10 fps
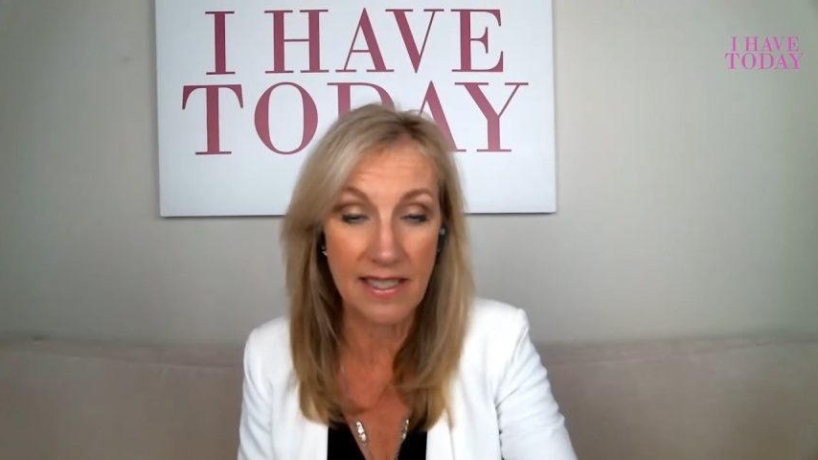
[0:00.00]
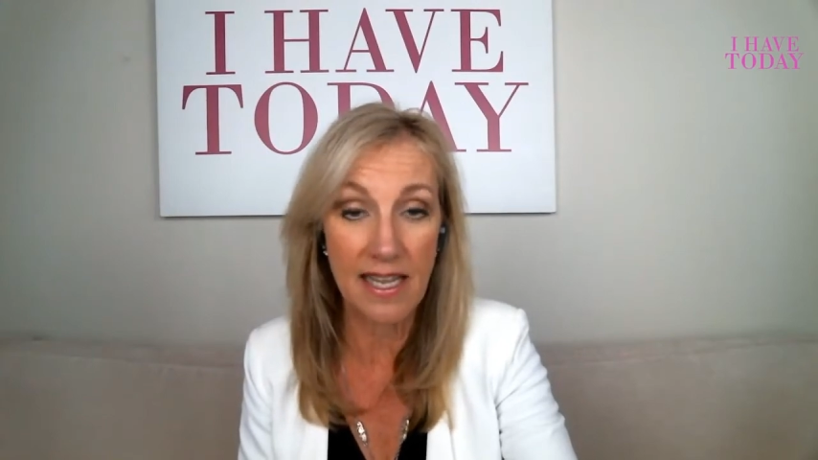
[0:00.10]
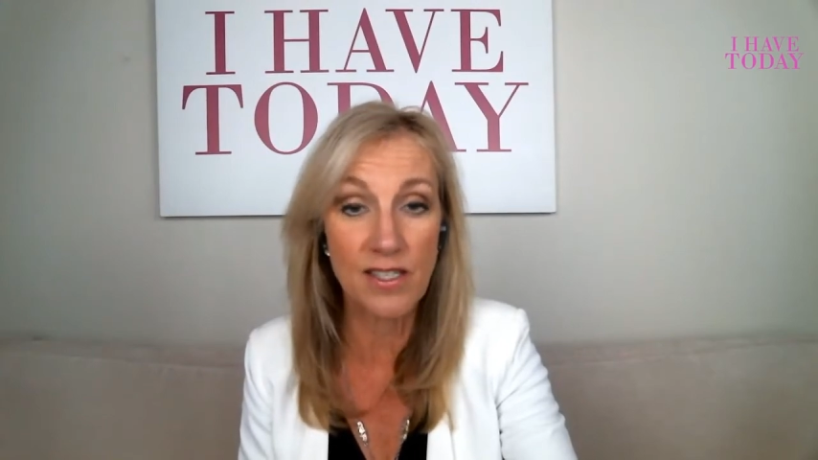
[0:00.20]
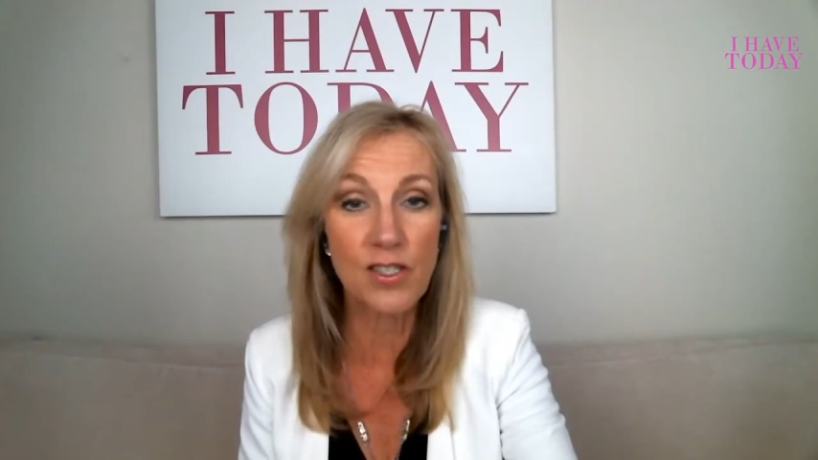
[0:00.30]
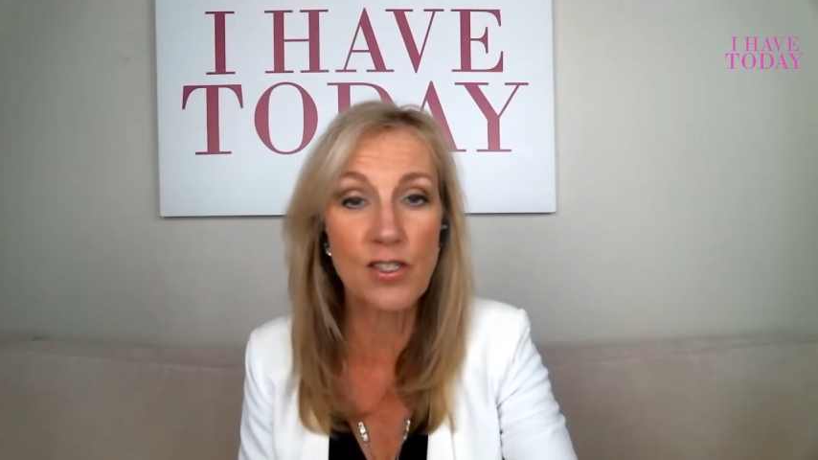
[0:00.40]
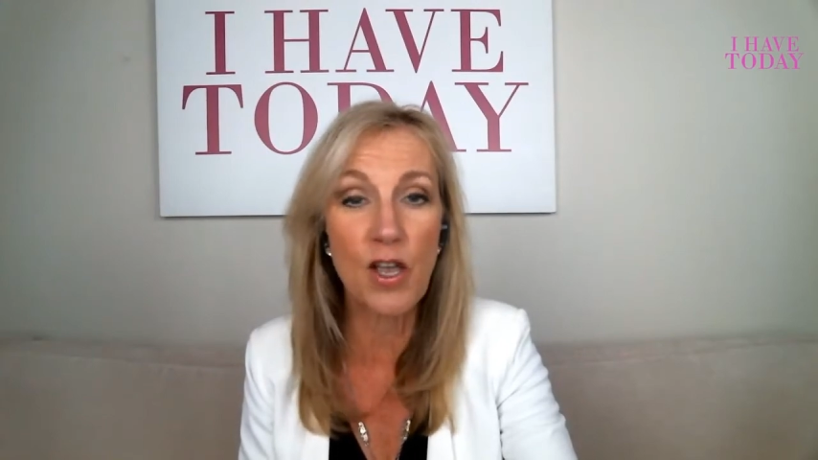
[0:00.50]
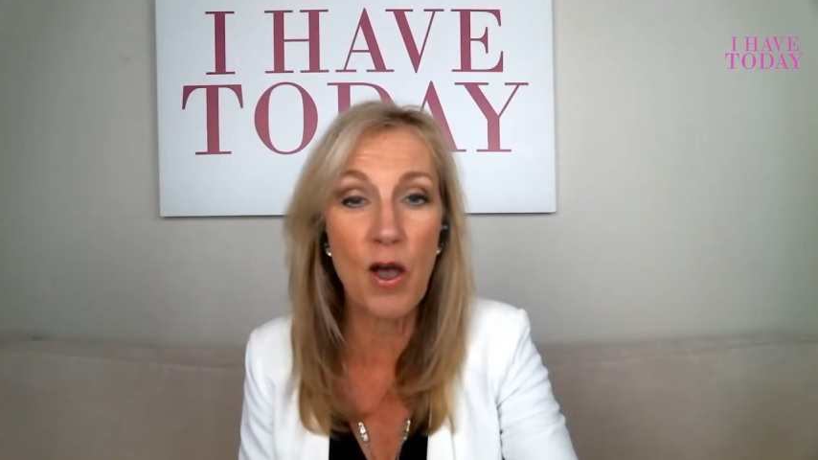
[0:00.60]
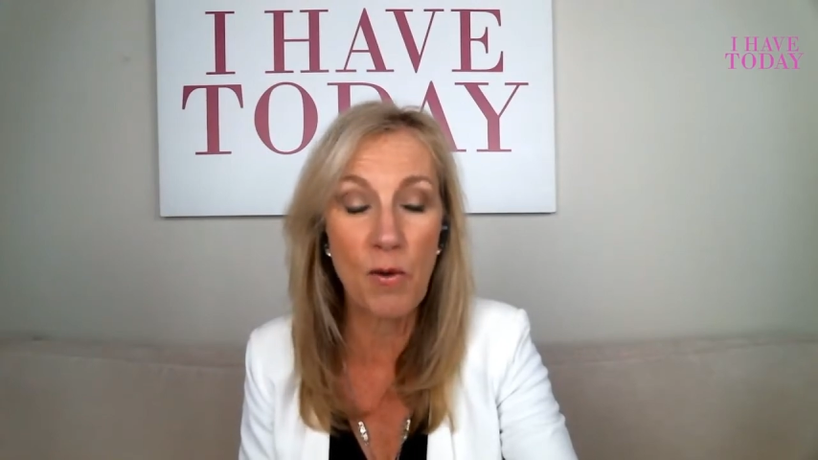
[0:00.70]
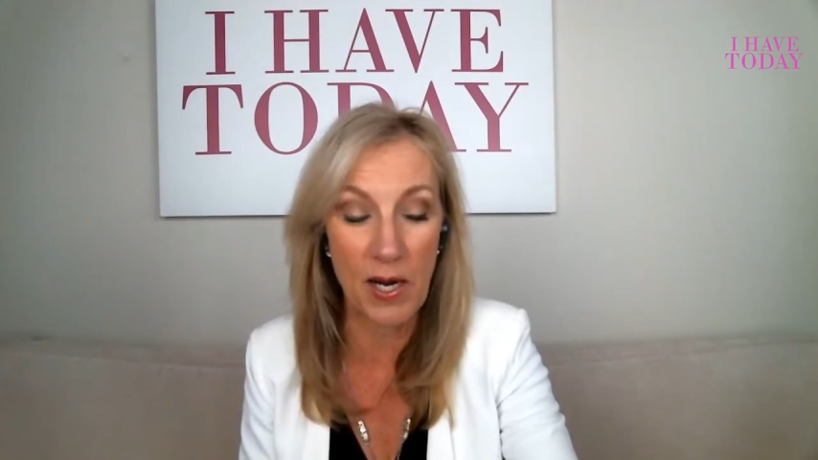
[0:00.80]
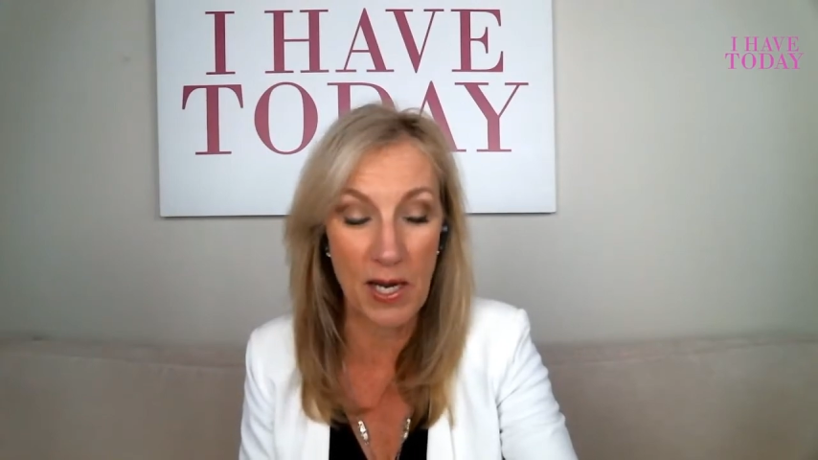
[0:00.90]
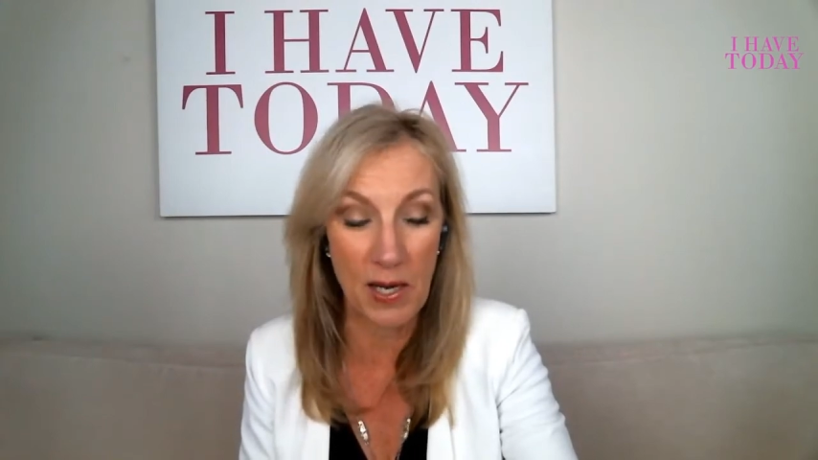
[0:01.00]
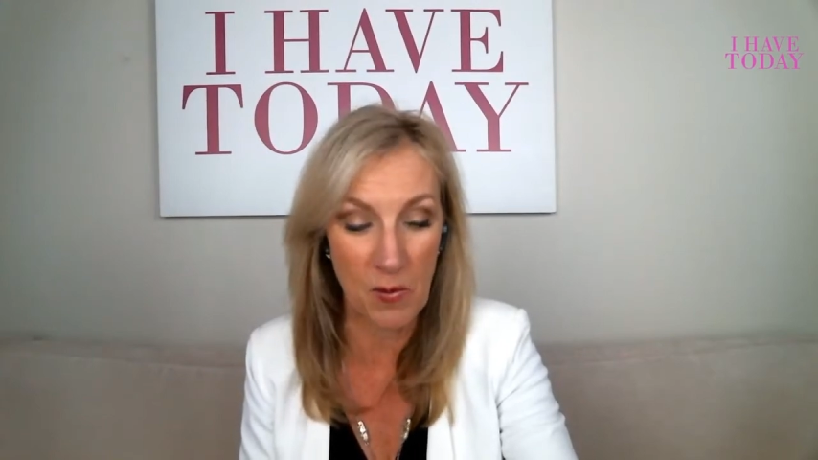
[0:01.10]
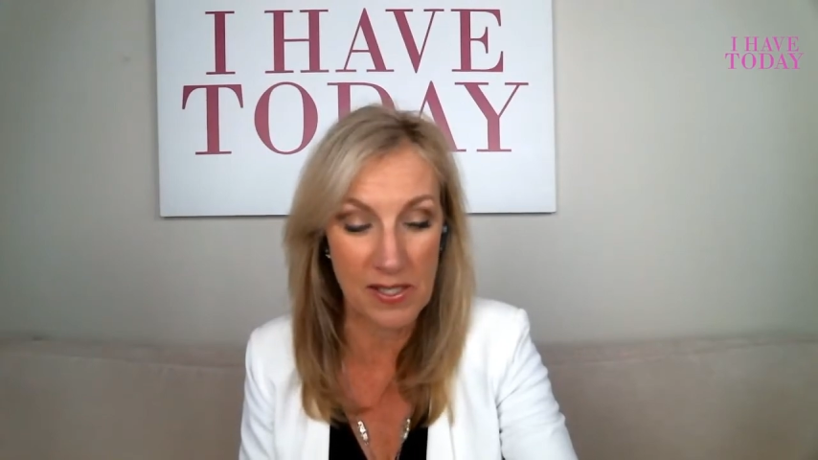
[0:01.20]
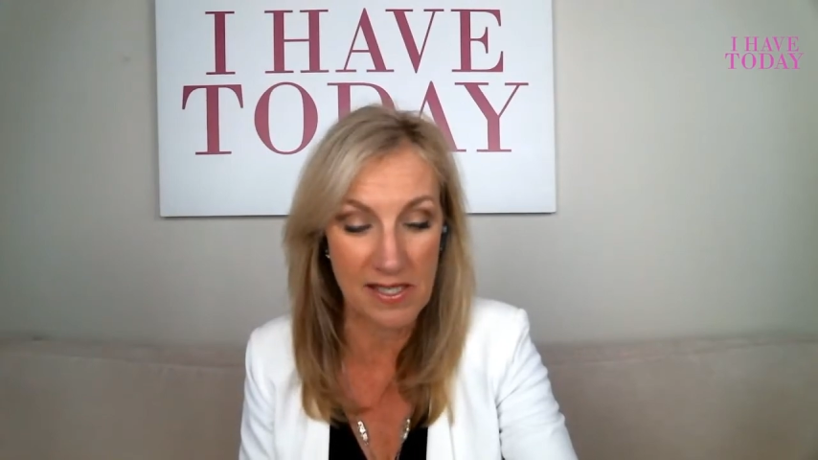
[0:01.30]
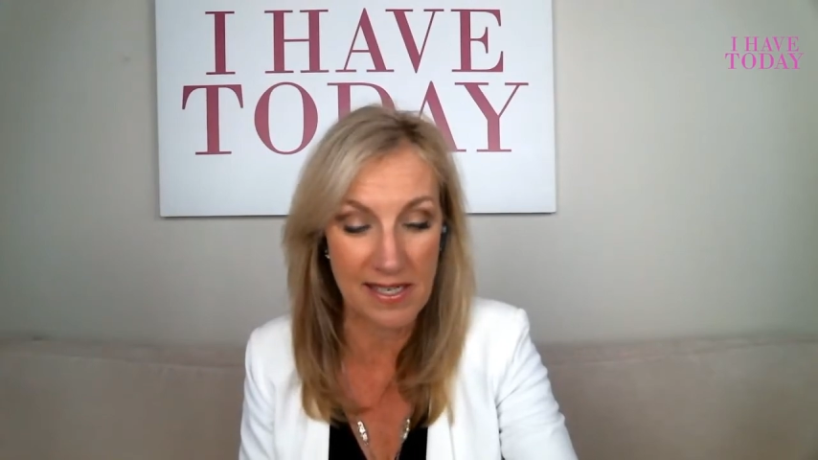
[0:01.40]
And so it
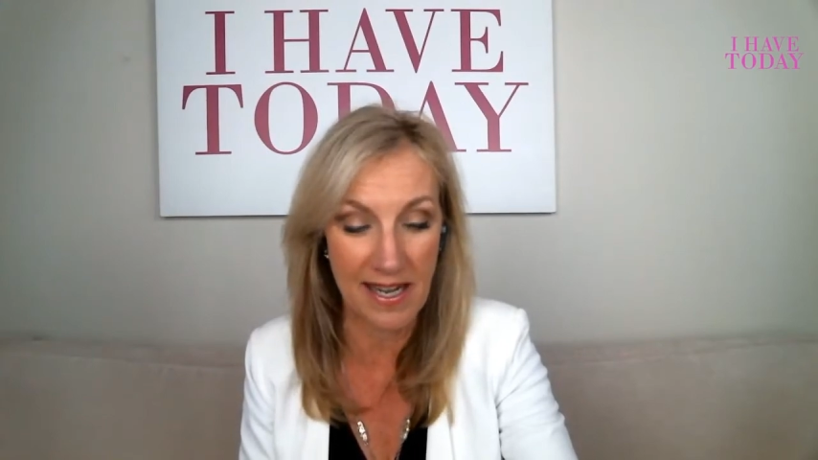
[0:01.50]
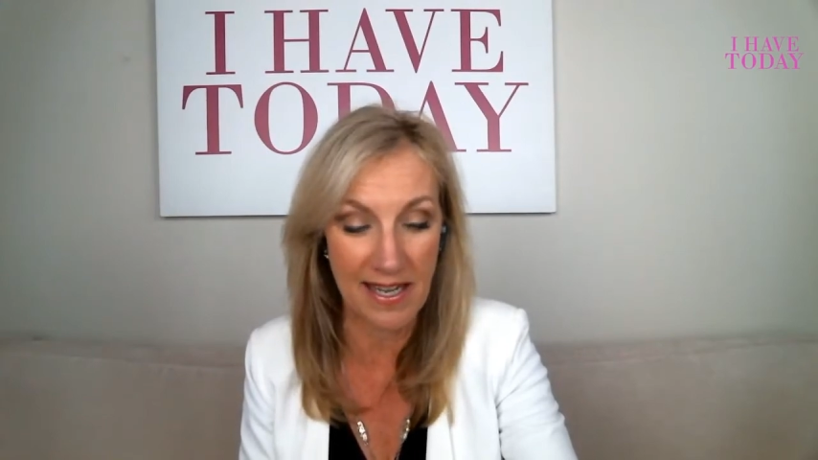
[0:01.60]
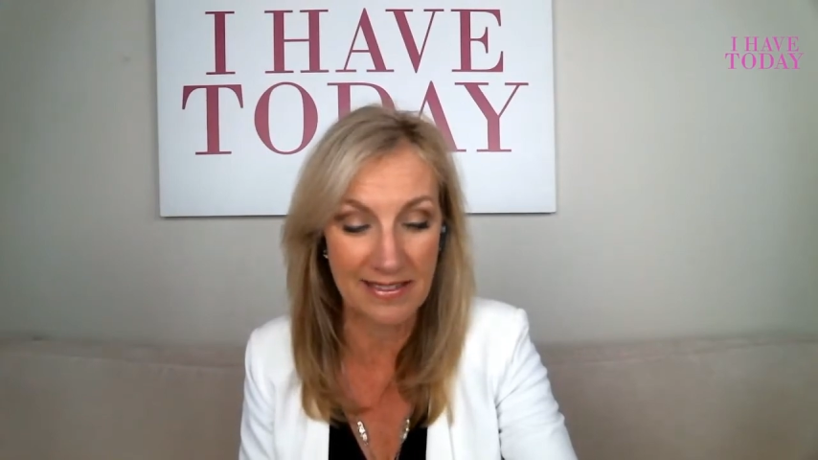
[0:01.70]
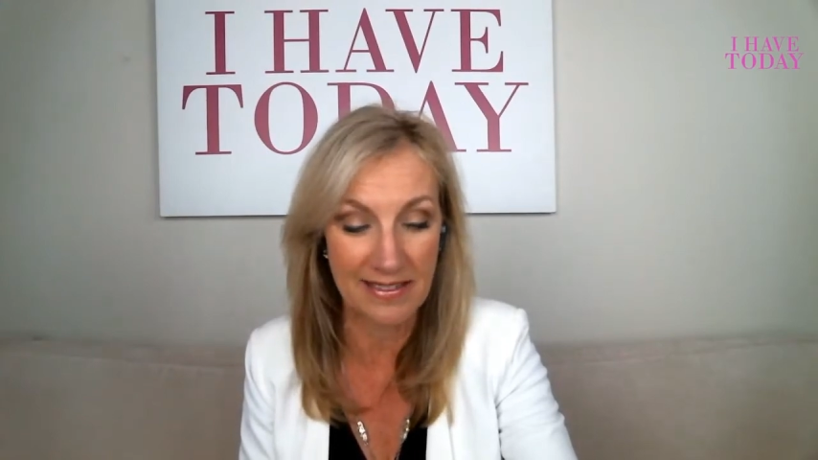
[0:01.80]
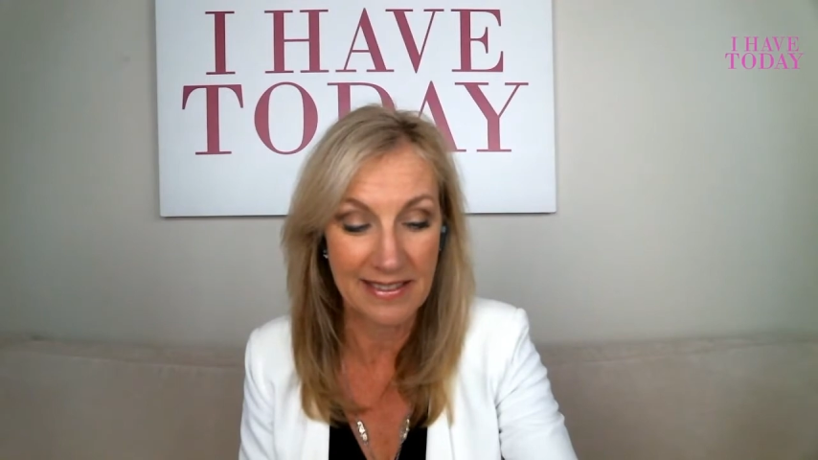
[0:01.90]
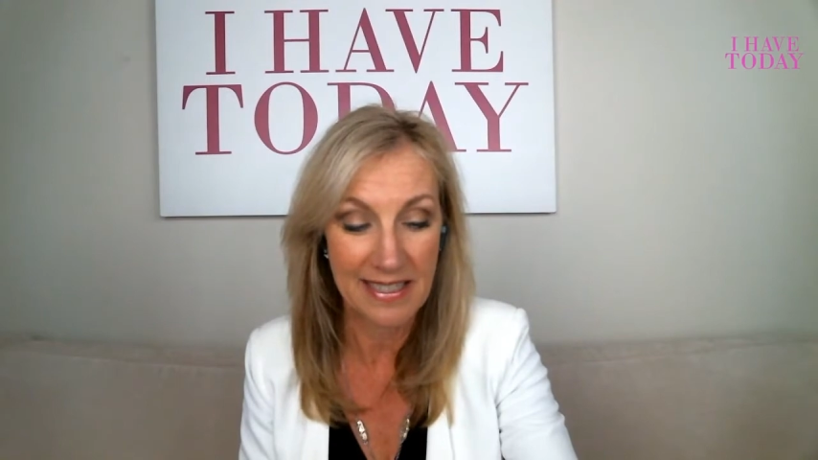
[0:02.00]
was done.